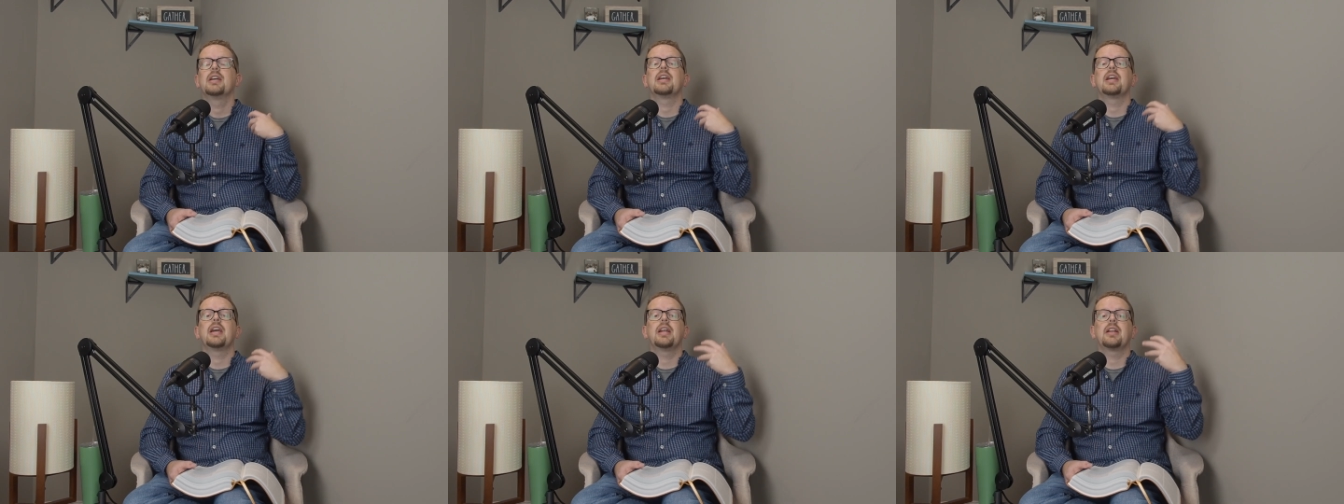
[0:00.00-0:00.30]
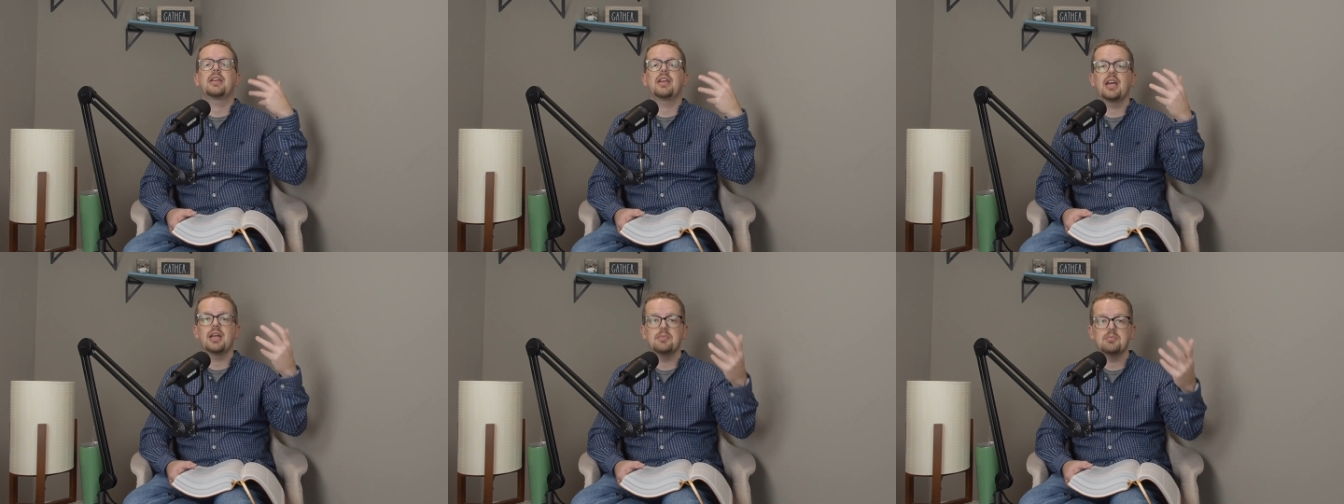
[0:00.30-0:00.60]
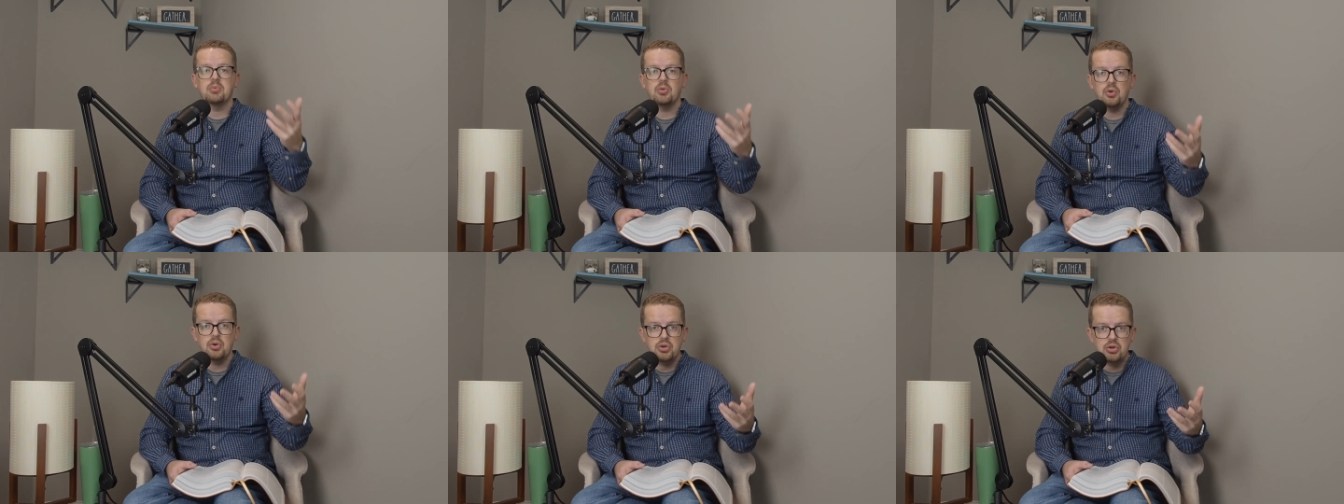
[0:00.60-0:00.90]
It can
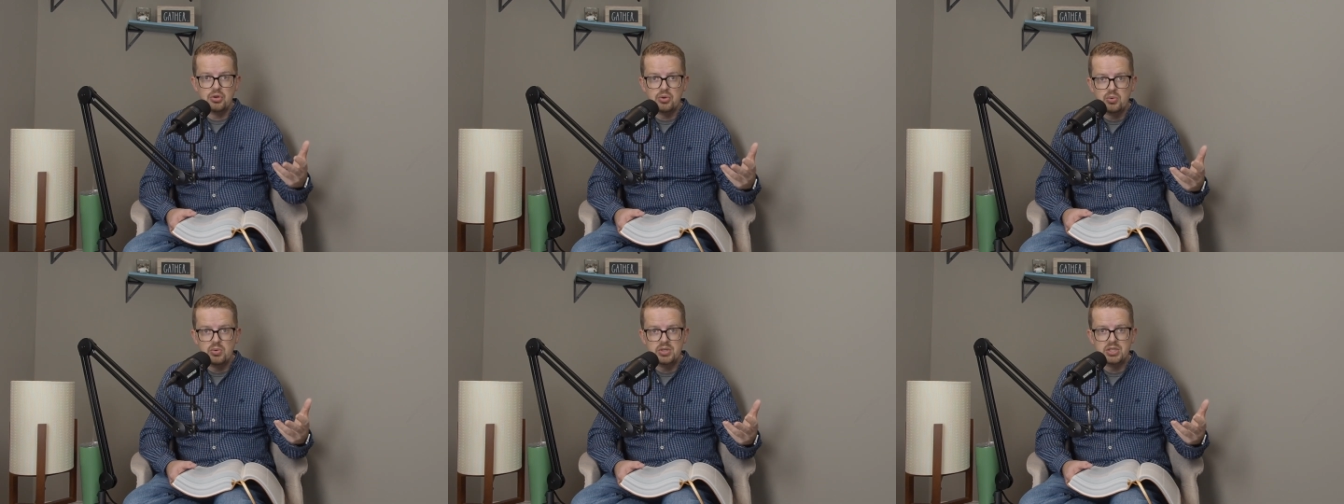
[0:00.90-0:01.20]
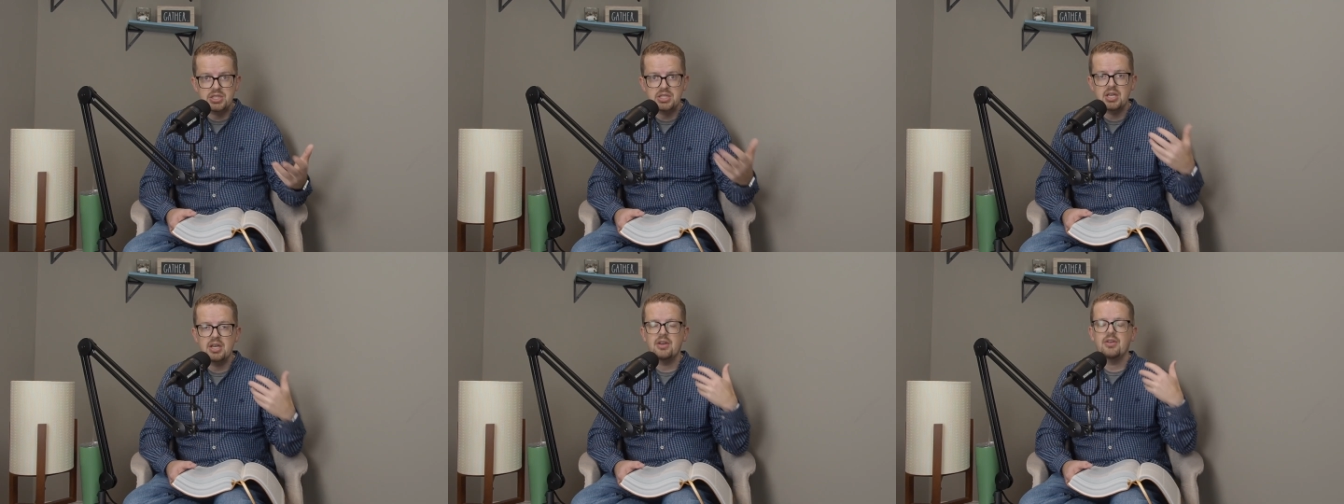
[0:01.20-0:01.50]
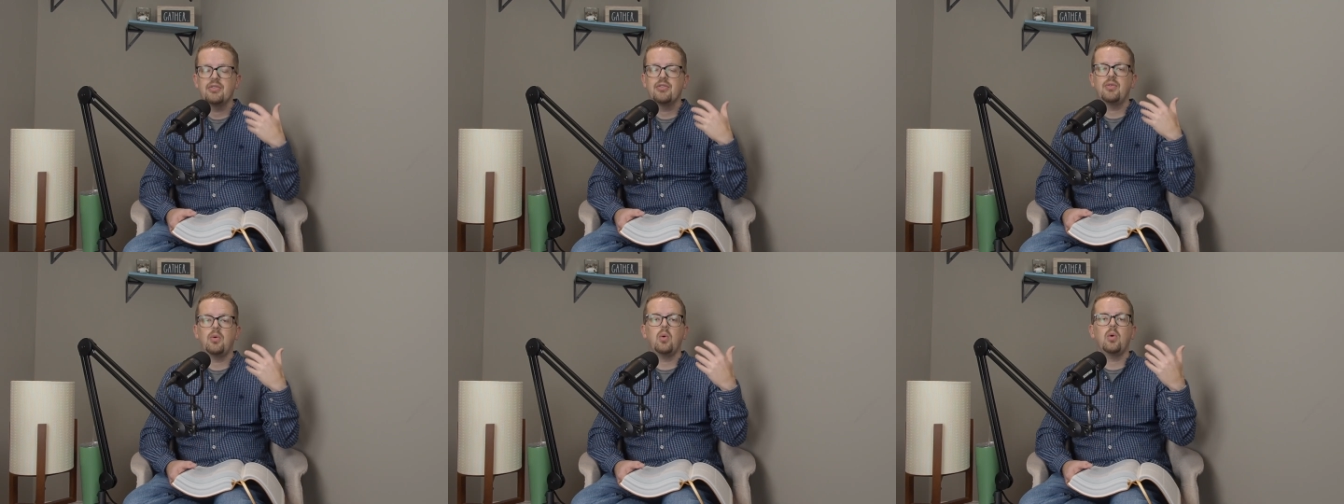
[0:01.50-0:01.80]
produce
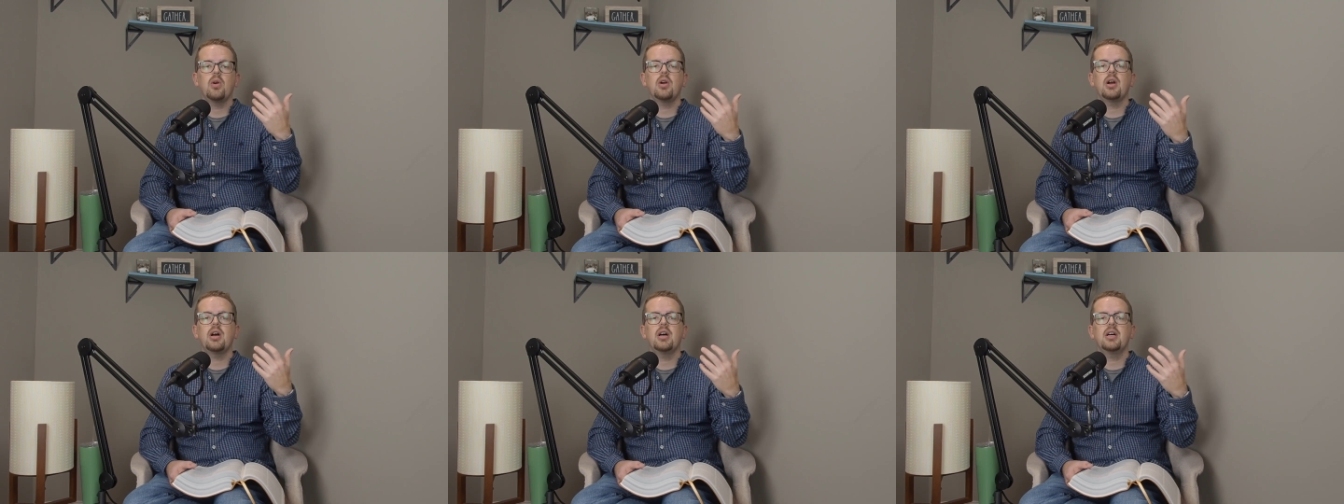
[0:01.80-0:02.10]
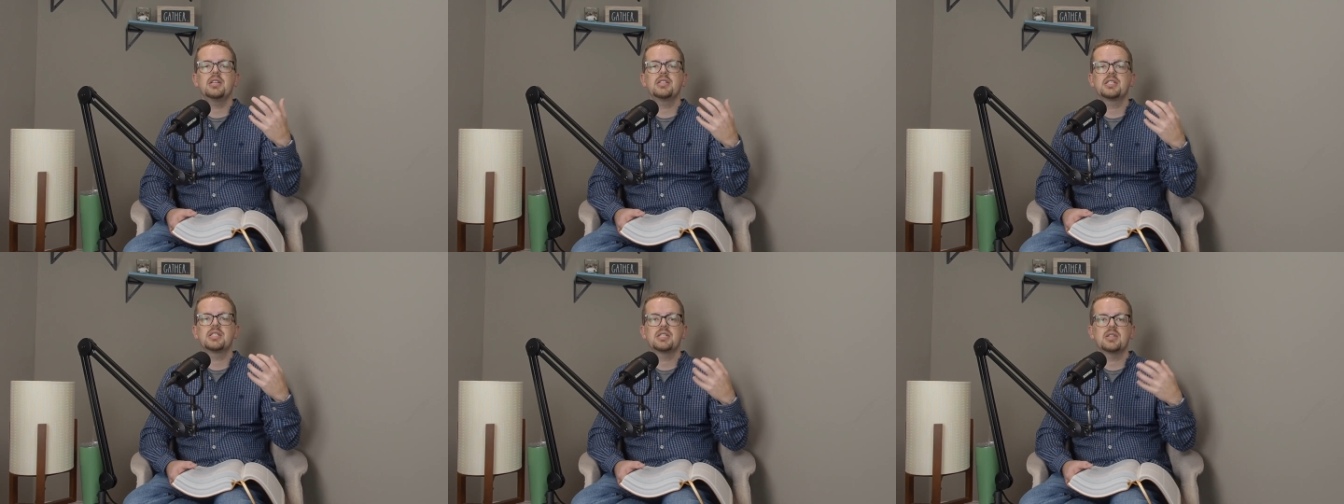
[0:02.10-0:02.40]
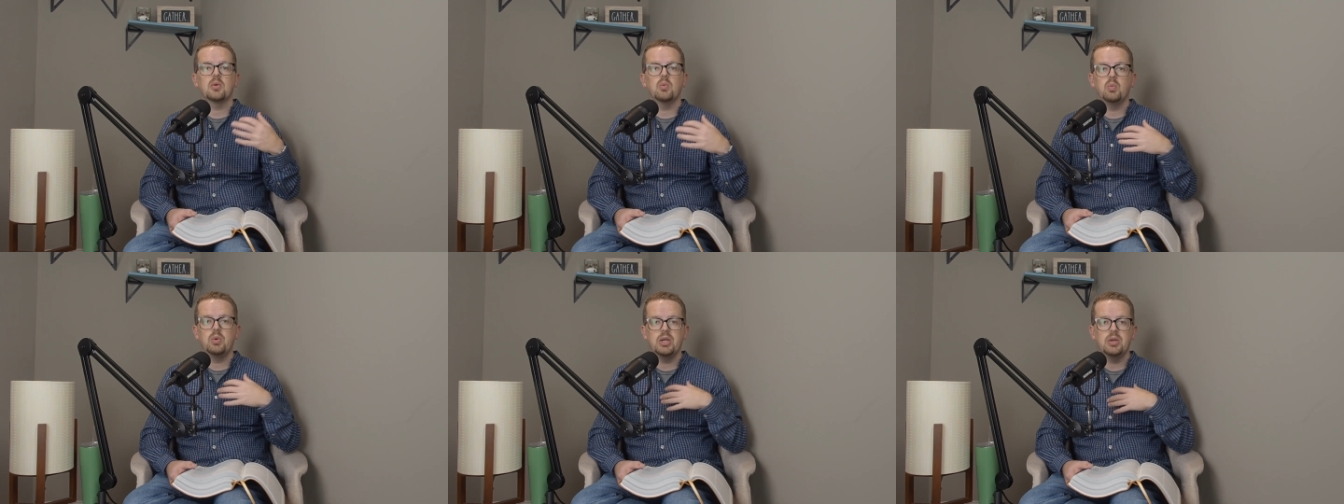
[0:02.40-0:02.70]
for us.
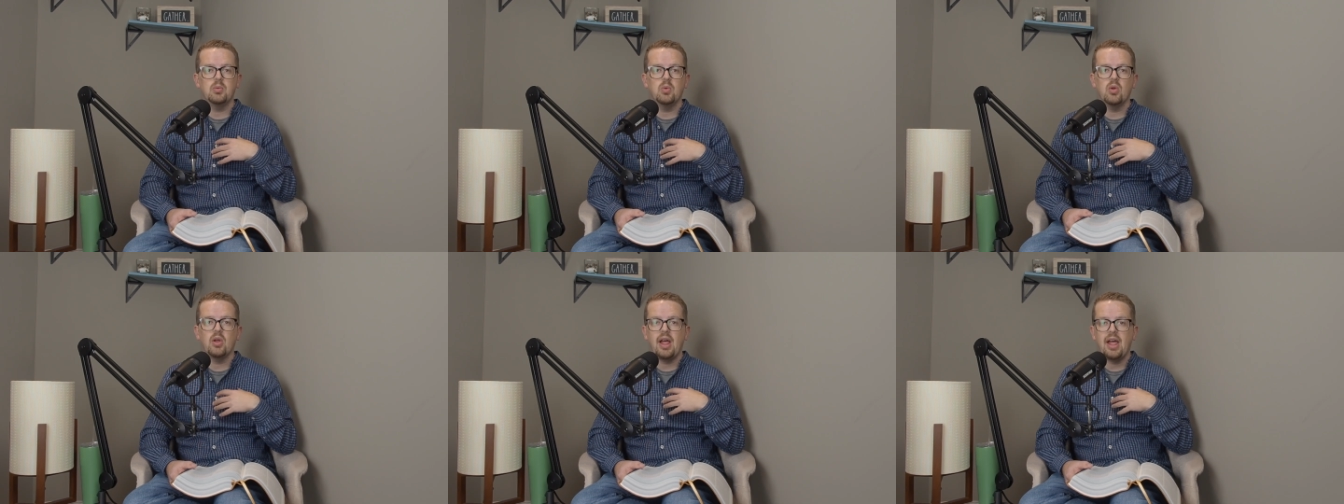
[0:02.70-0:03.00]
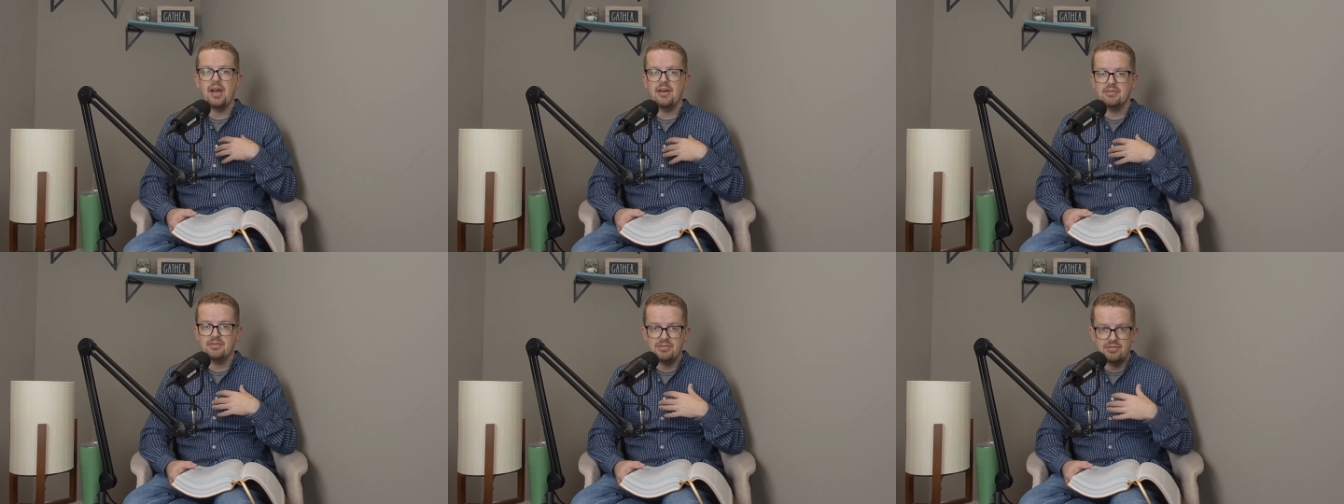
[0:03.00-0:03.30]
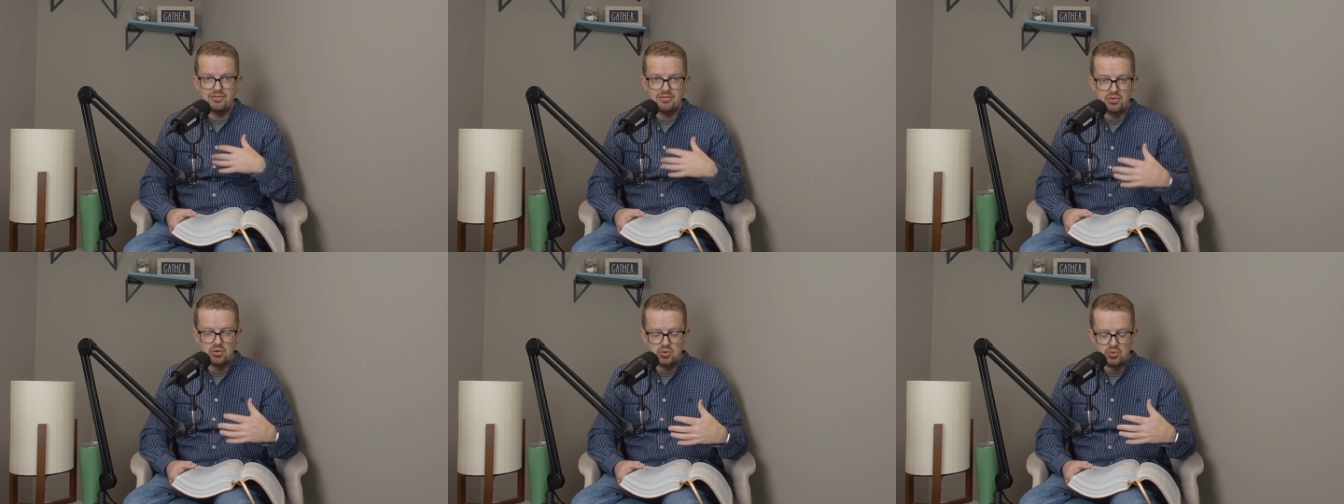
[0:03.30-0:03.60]
We will have
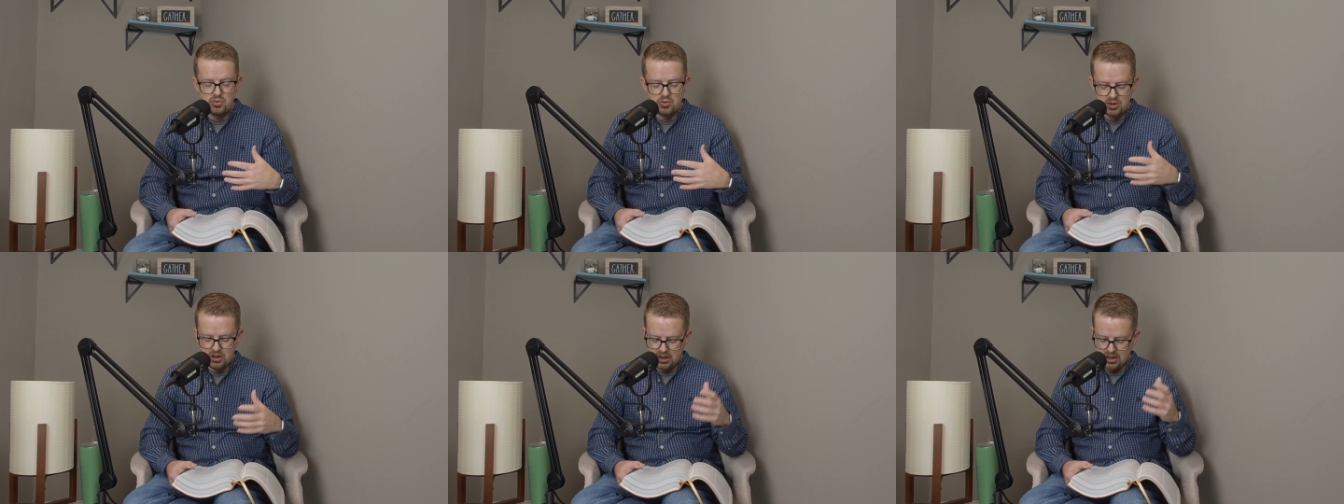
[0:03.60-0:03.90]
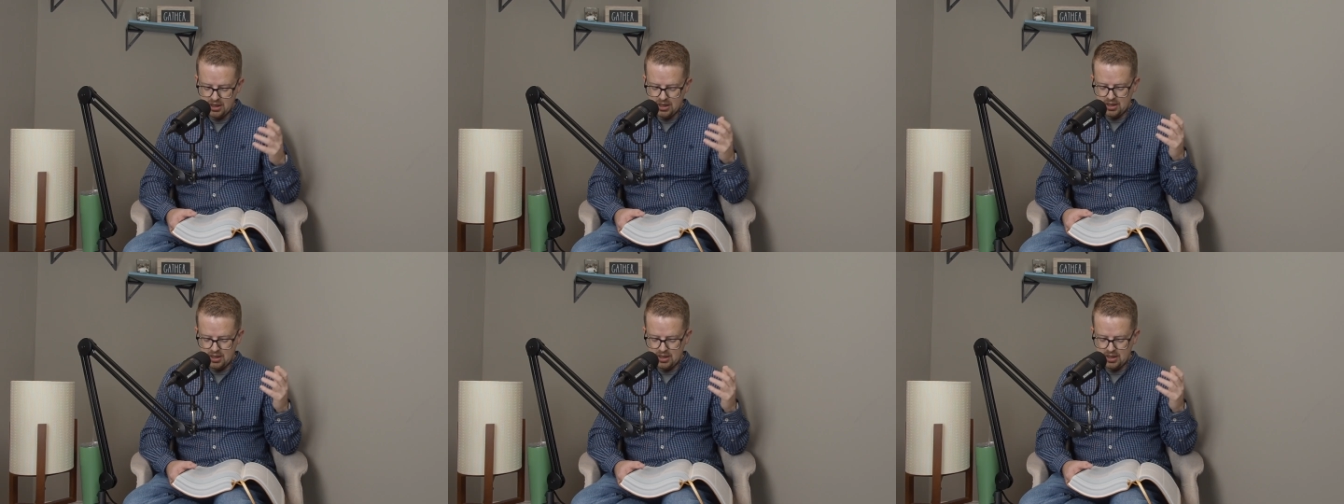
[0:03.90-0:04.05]
food.